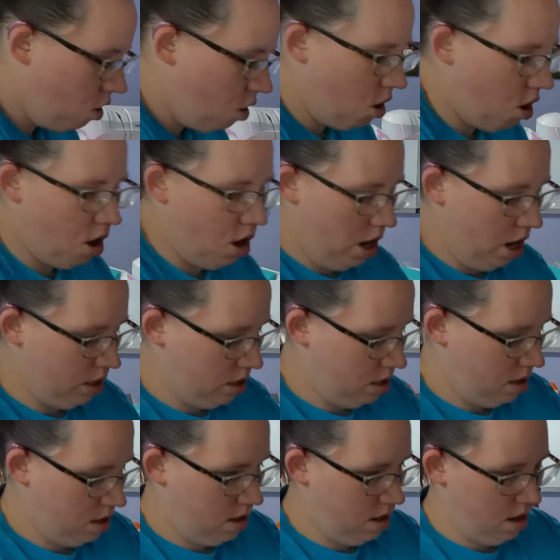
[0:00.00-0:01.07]
on
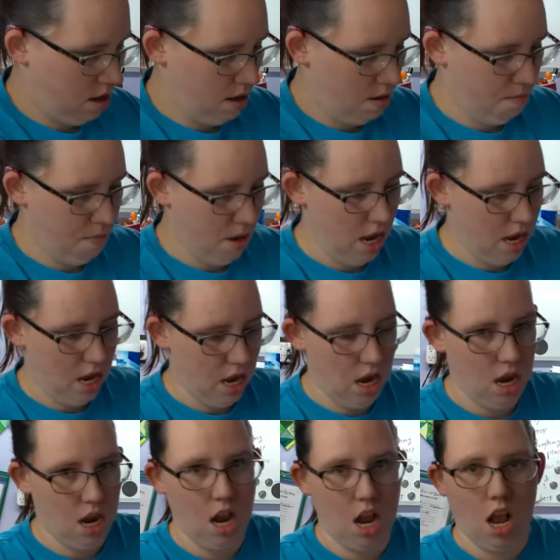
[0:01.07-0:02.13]

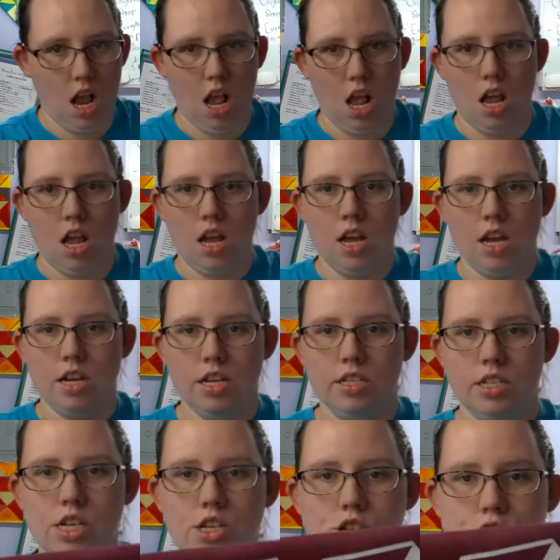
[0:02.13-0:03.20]
making
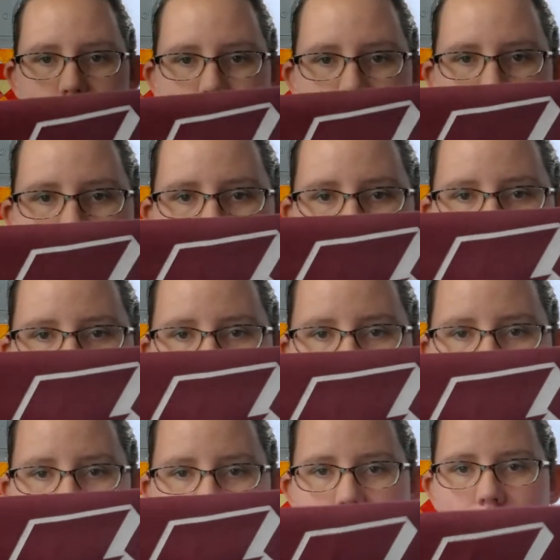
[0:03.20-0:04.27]
t-shirt quilts
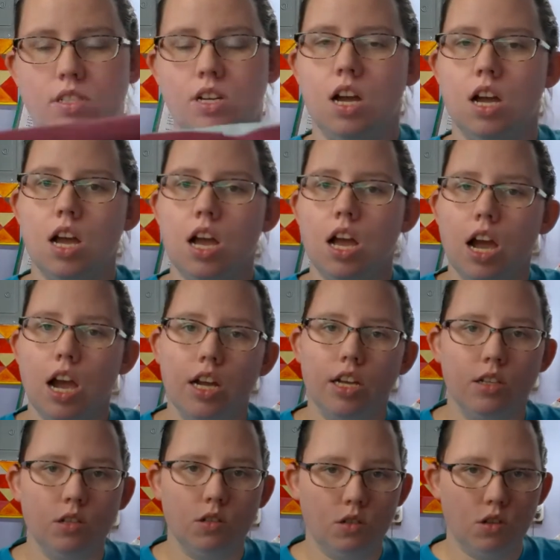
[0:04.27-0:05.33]

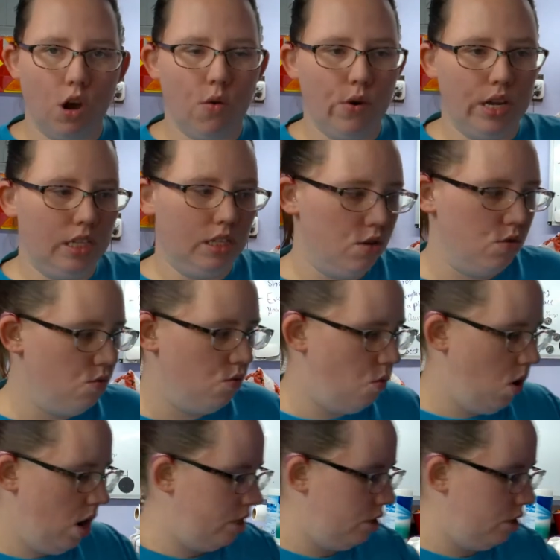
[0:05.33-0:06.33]
and knowing to what